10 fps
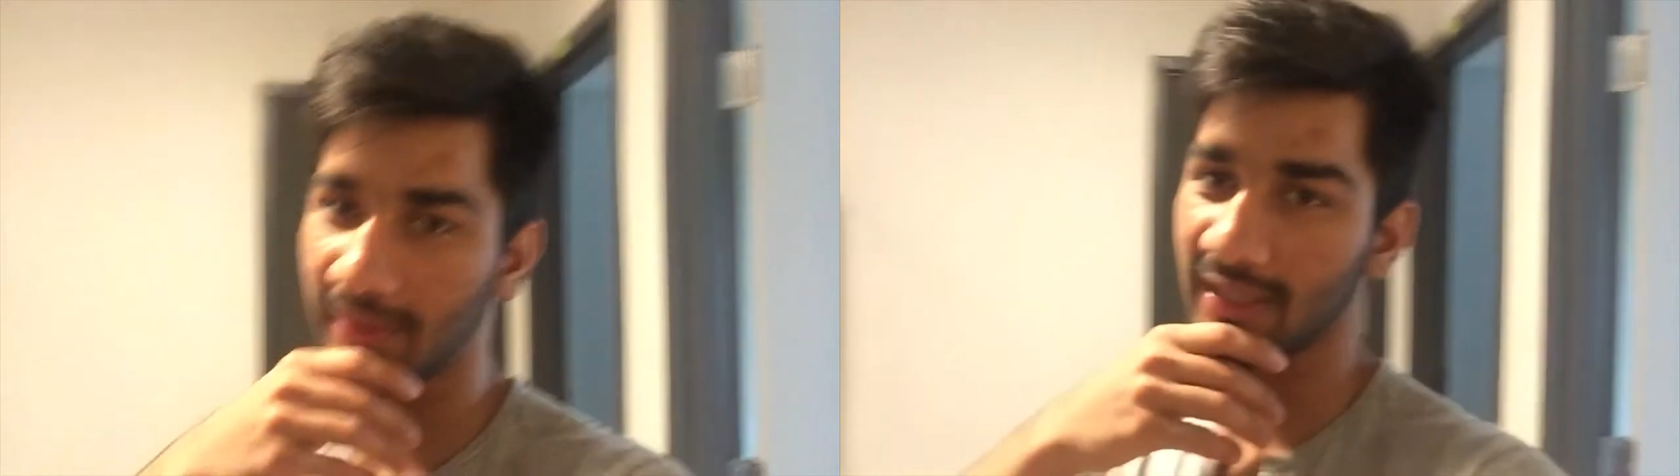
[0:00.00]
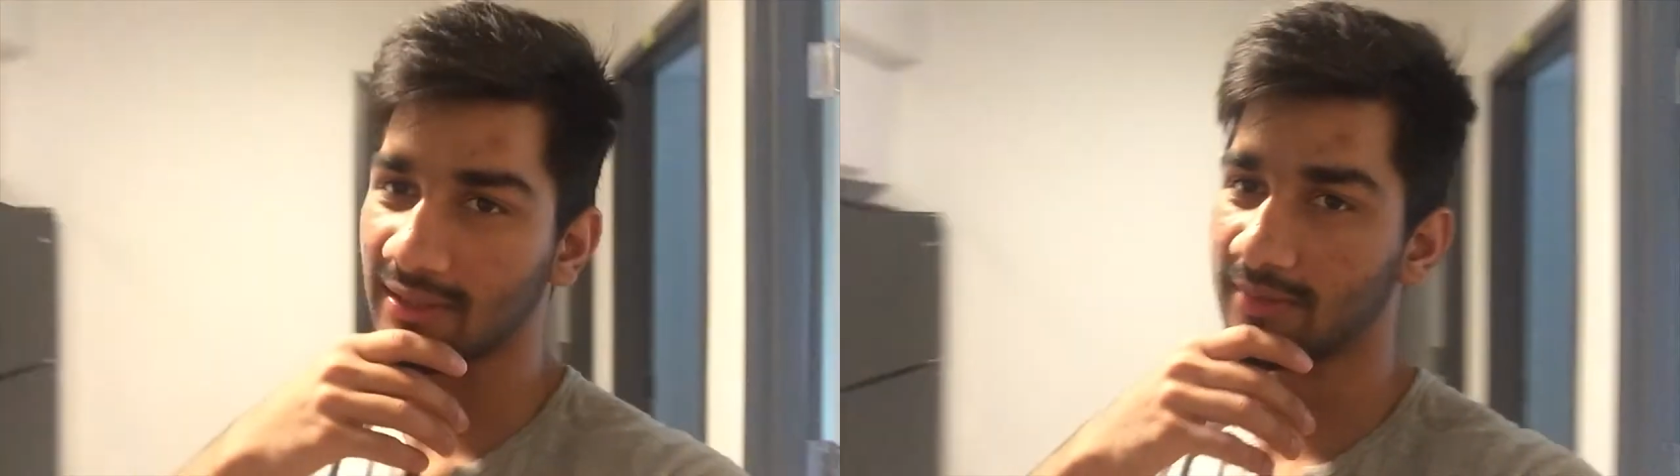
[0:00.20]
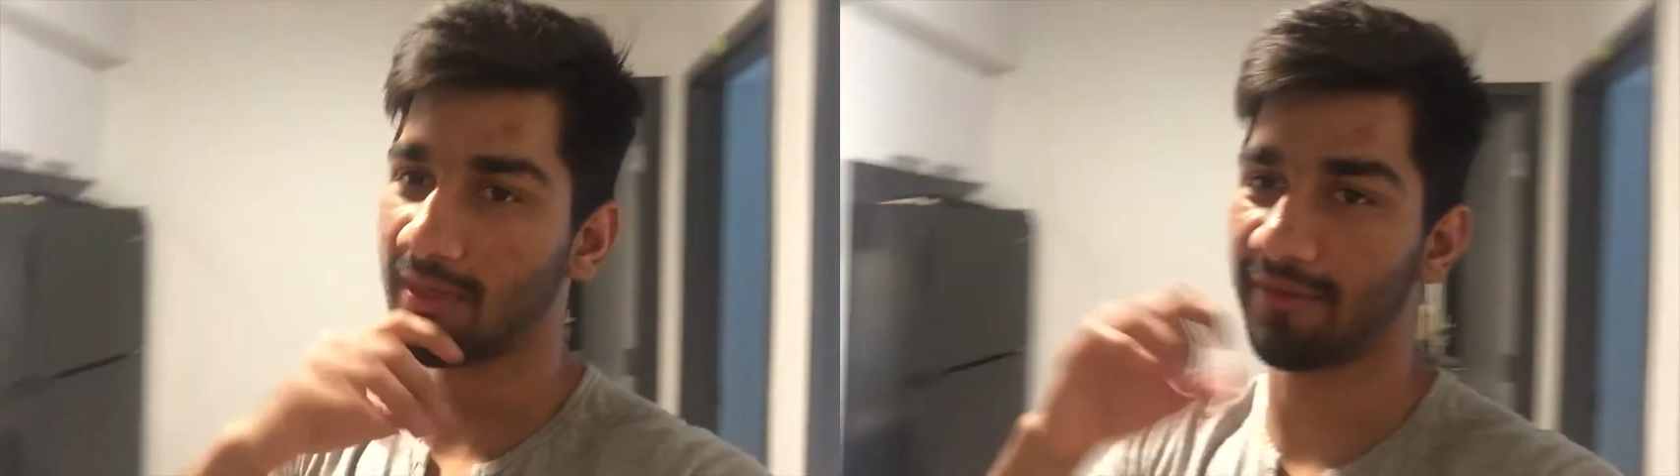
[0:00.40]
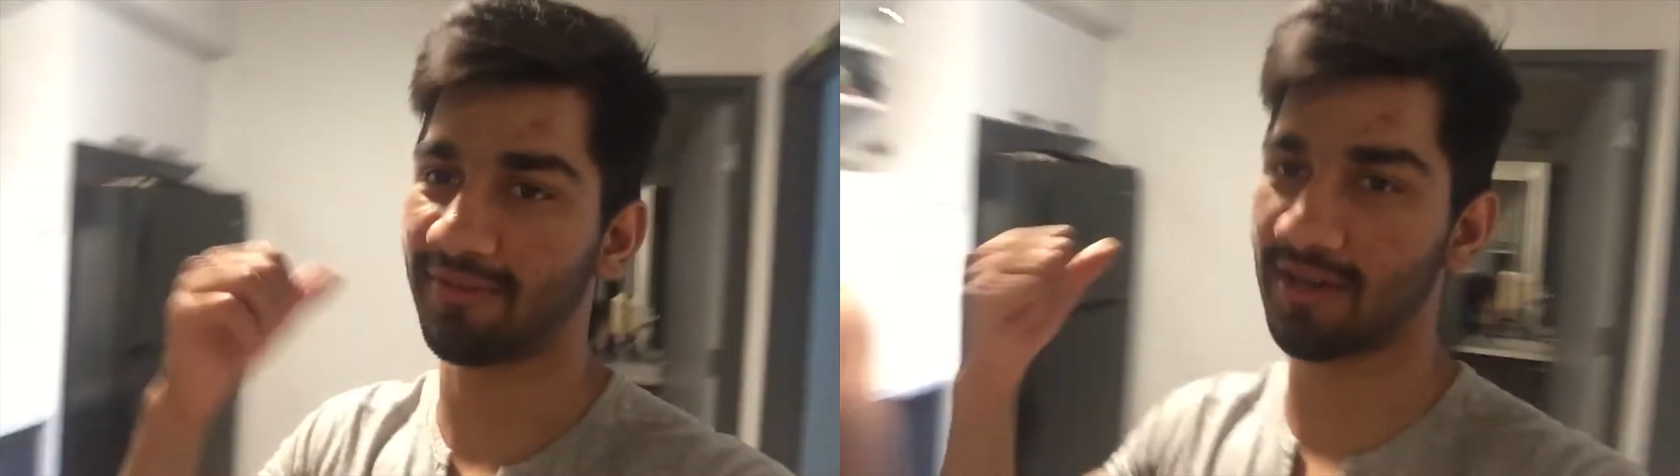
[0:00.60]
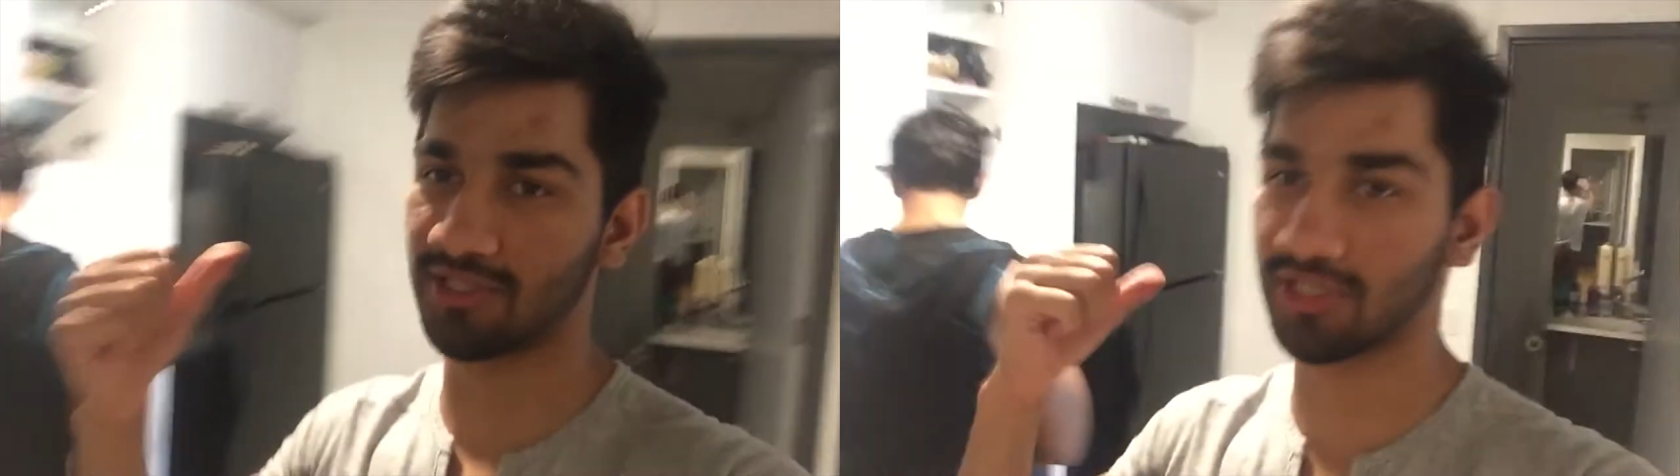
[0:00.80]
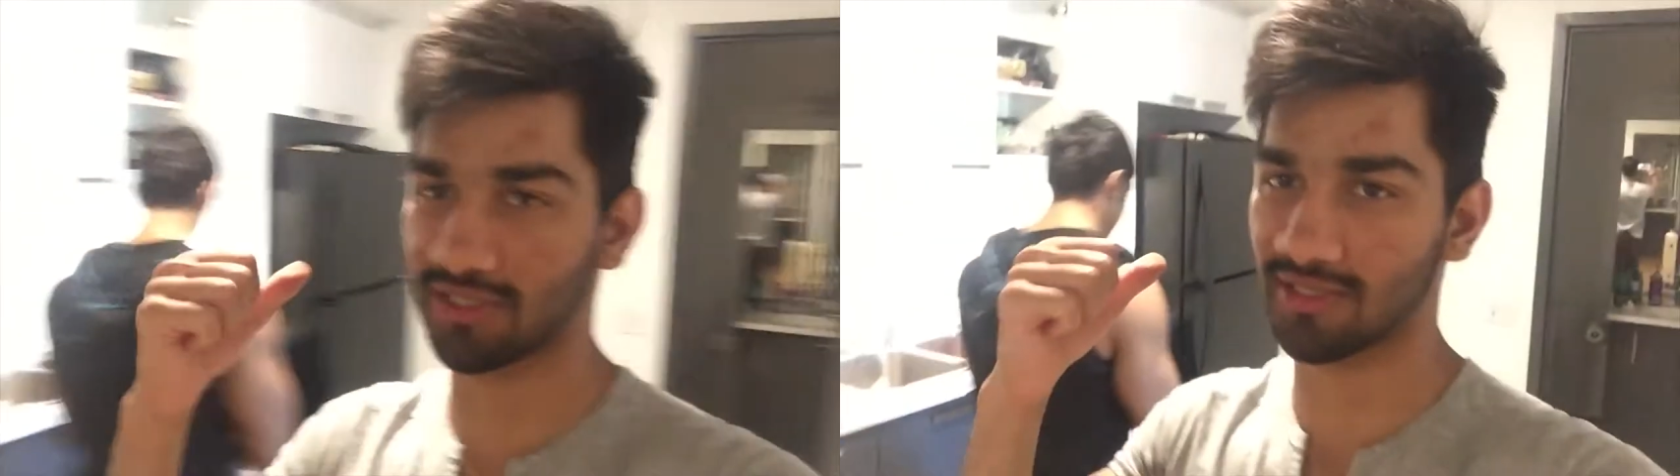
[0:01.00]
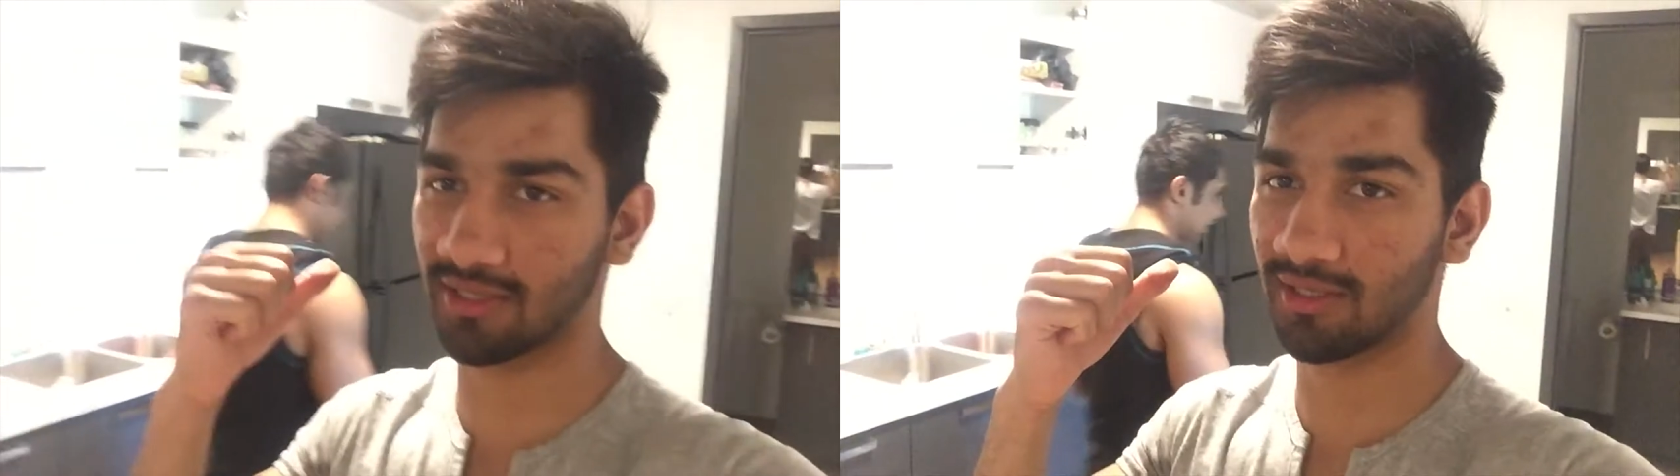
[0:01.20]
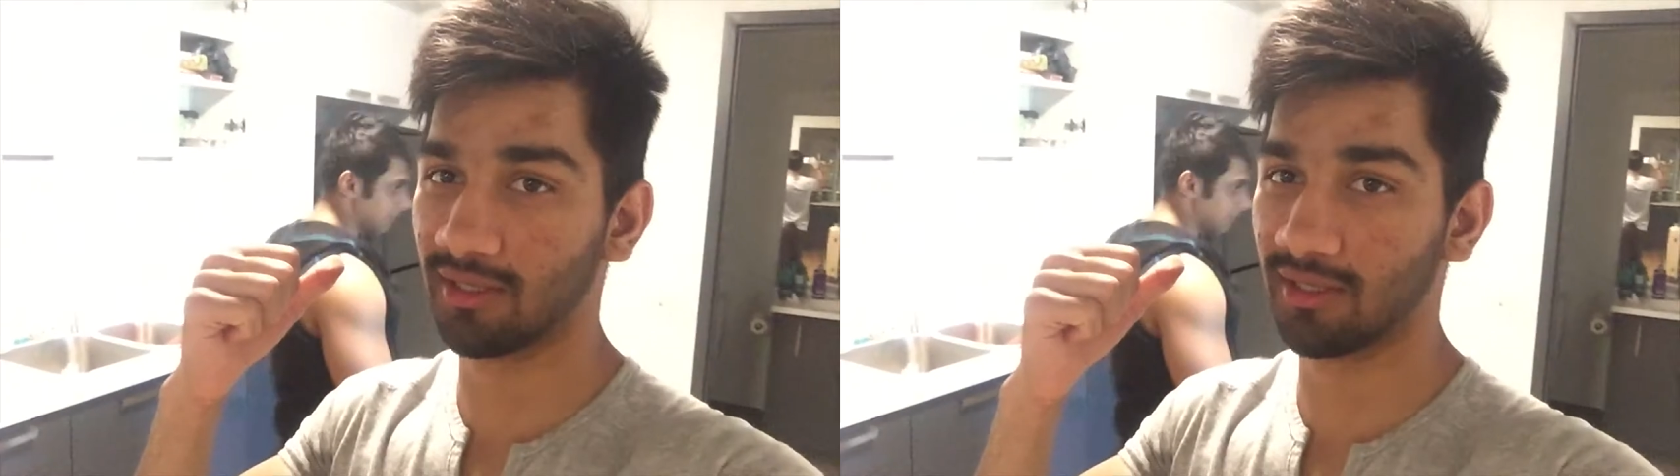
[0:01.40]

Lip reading: because my friend just